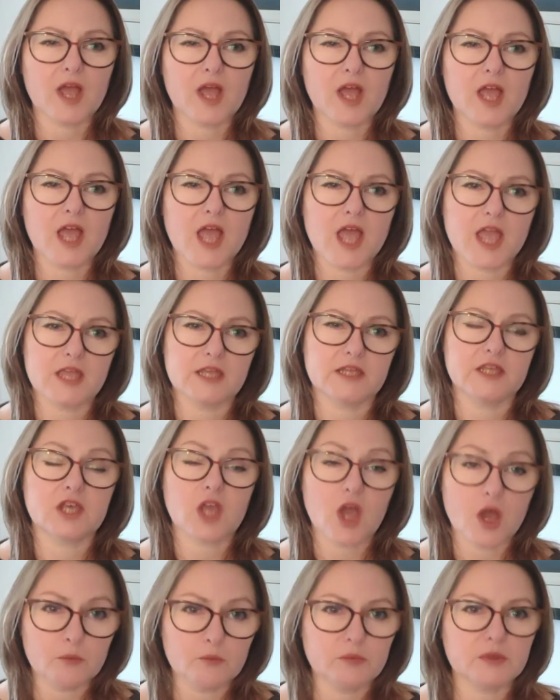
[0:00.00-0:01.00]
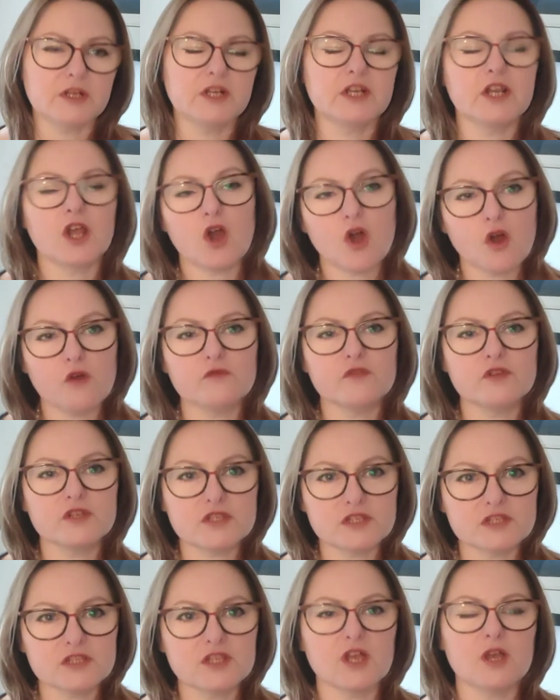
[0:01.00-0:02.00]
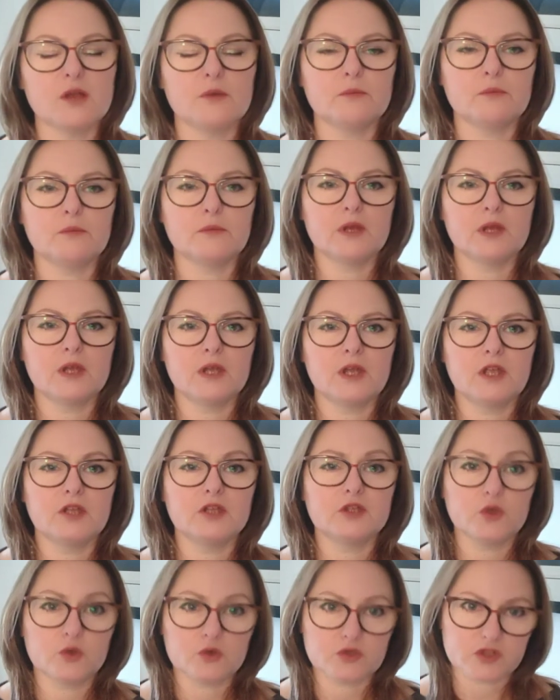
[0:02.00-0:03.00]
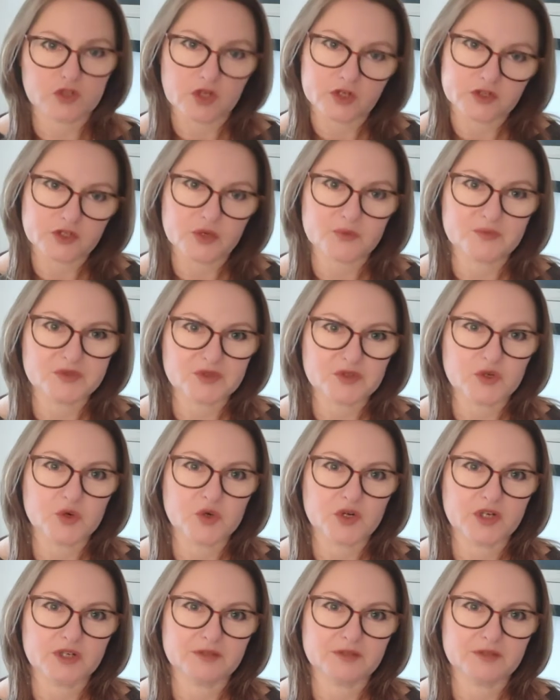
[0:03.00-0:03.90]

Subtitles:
a company offers them your startup story,